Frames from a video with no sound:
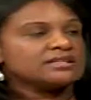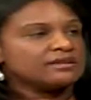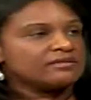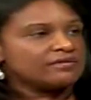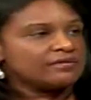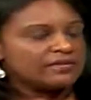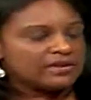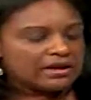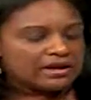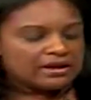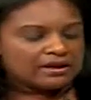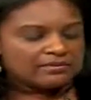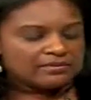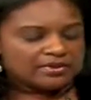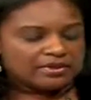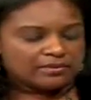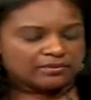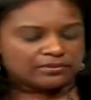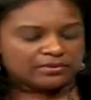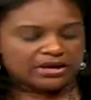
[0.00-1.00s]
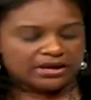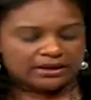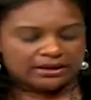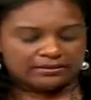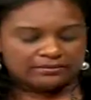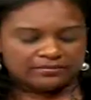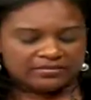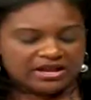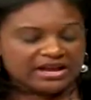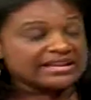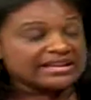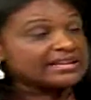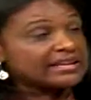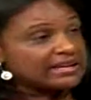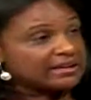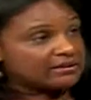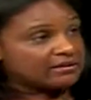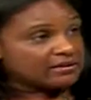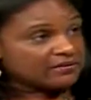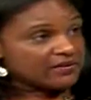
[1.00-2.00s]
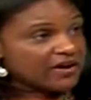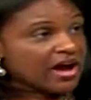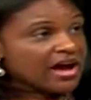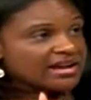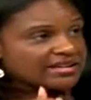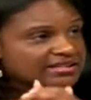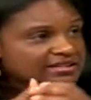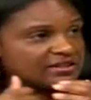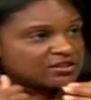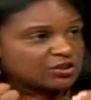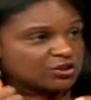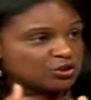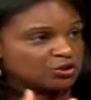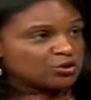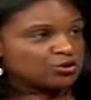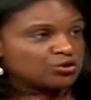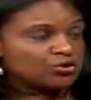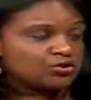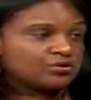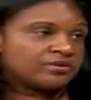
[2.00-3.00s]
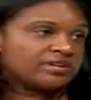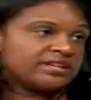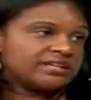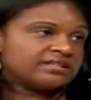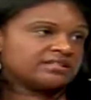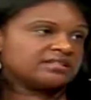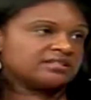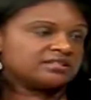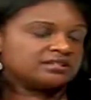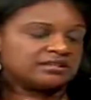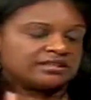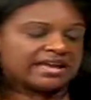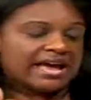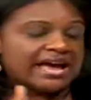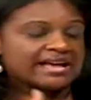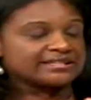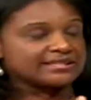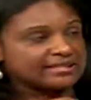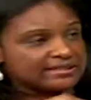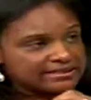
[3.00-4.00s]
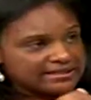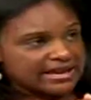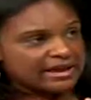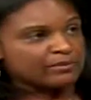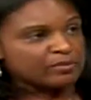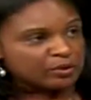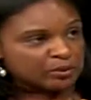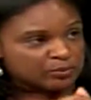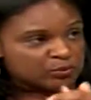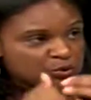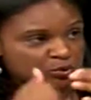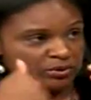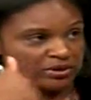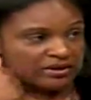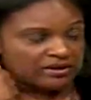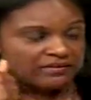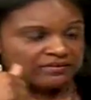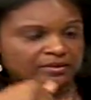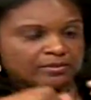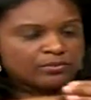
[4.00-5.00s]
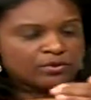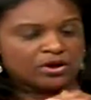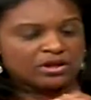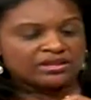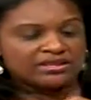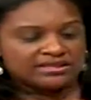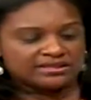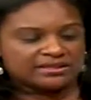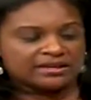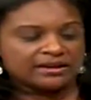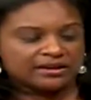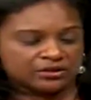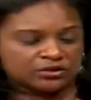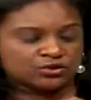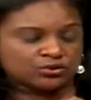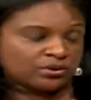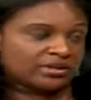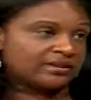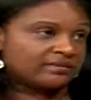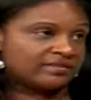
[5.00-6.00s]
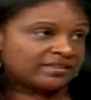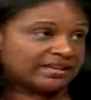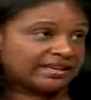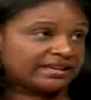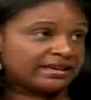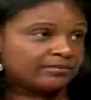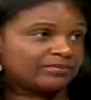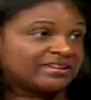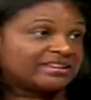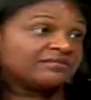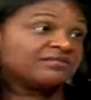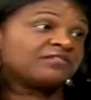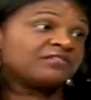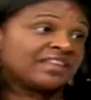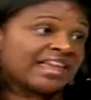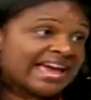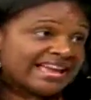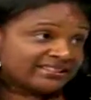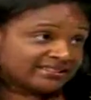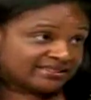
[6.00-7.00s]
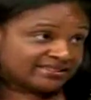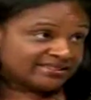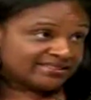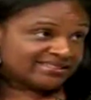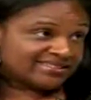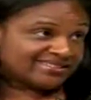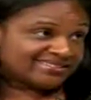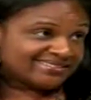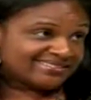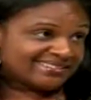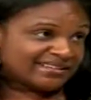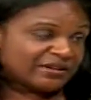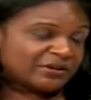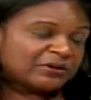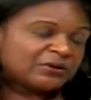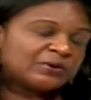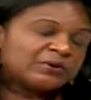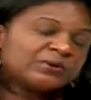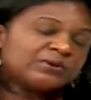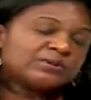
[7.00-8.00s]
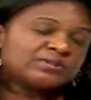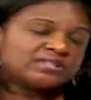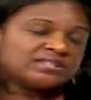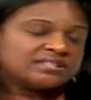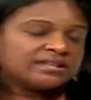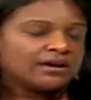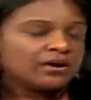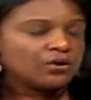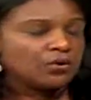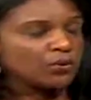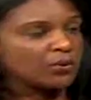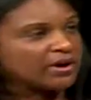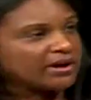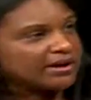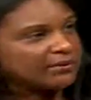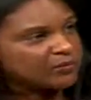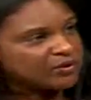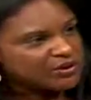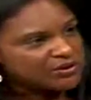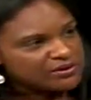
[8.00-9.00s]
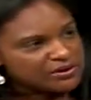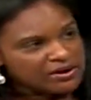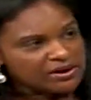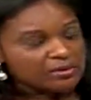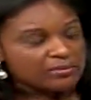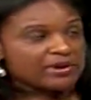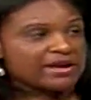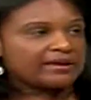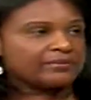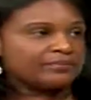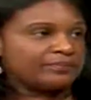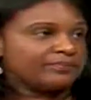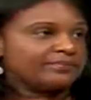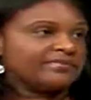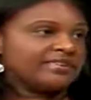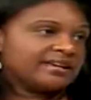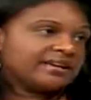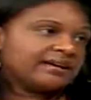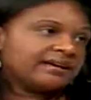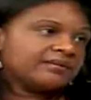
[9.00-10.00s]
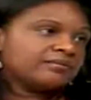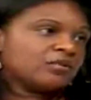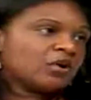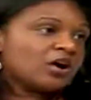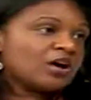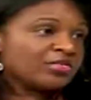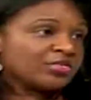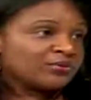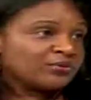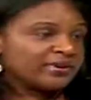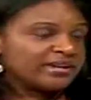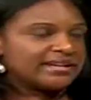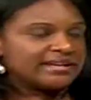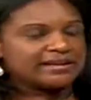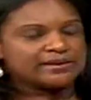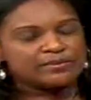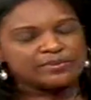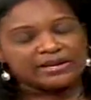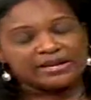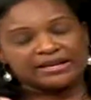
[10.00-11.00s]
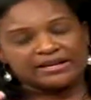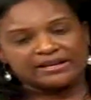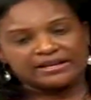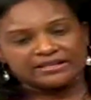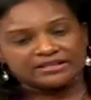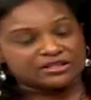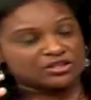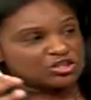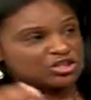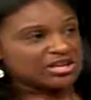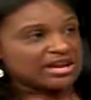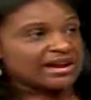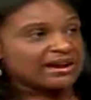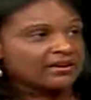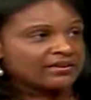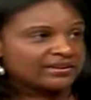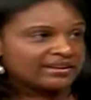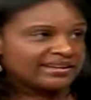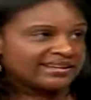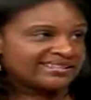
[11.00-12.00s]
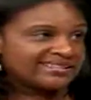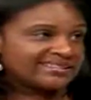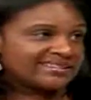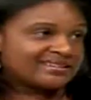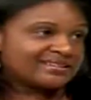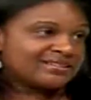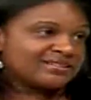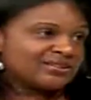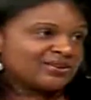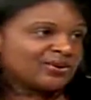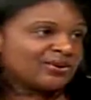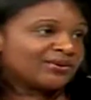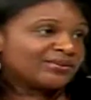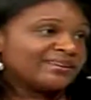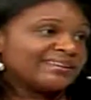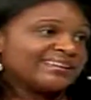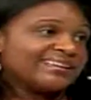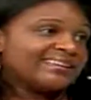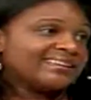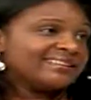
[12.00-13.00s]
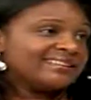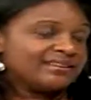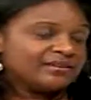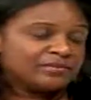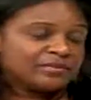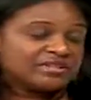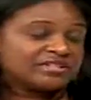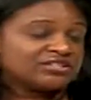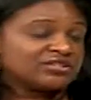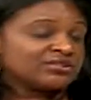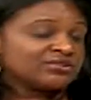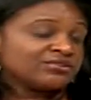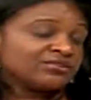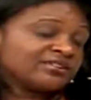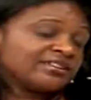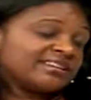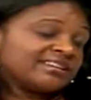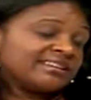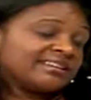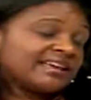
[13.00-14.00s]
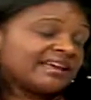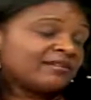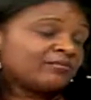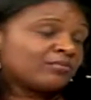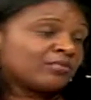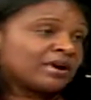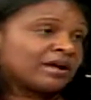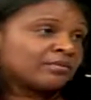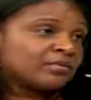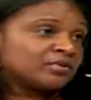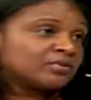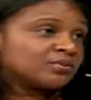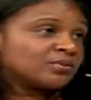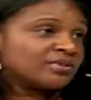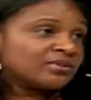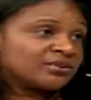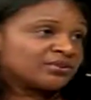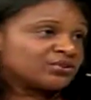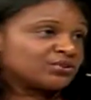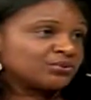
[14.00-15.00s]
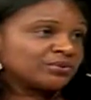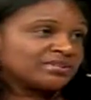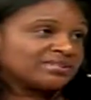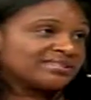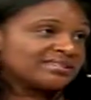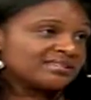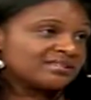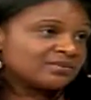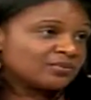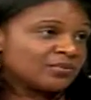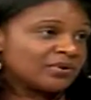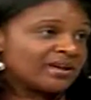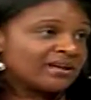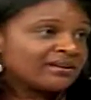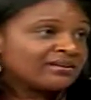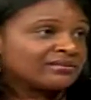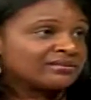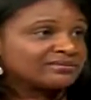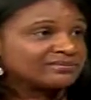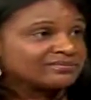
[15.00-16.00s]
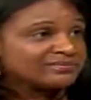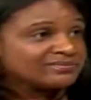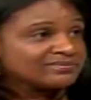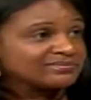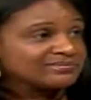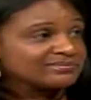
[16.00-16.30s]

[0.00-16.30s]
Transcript: of uh, the um, not getting enough oxygen and nutrients to the acetabulum joint of the ball and socket joint of the hip, it flattened. Mm. So, and when you talk about um, arthritic pain as a child and as an adult, it, I mean, children can have problems with their joints as well. Mm -hmm.